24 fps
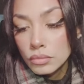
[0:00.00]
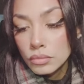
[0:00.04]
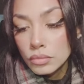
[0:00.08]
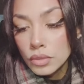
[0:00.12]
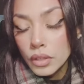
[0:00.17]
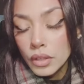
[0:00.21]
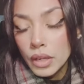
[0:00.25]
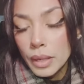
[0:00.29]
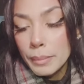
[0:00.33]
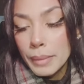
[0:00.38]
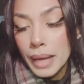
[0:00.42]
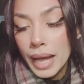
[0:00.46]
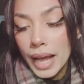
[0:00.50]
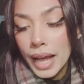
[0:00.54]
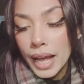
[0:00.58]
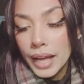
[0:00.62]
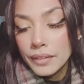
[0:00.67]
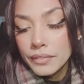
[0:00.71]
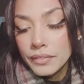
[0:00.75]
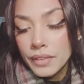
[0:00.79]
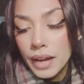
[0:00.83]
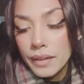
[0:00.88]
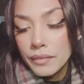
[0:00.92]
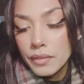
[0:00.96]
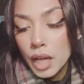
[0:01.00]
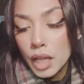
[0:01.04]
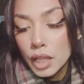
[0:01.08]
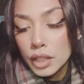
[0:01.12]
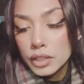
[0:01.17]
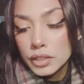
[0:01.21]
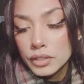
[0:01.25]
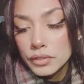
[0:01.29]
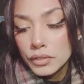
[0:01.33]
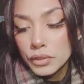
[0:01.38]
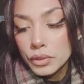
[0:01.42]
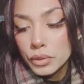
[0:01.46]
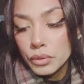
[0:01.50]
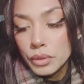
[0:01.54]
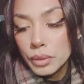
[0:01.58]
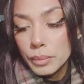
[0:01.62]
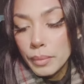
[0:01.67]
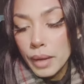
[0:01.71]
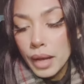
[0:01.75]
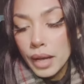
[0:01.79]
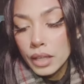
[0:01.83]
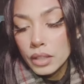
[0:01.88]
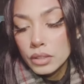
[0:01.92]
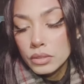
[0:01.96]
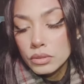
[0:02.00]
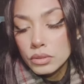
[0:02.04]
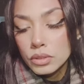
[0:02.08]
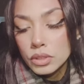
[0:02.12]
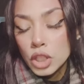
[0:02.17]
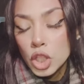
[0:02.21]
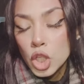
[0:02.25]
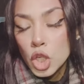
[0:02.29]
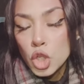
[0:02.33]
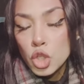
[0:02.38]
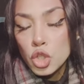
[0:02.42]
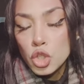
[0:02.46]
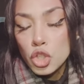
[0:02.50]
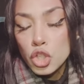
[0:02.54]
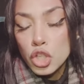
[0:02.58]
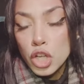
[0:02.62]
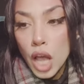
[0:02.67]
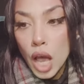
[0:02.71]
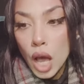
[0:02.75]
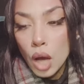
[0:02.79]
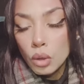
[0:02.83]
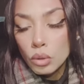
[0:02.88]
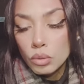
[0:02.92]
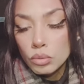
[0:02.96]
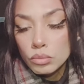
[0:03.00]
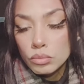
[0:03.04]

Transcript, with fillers: Oh, come on. $5 for three miles. No.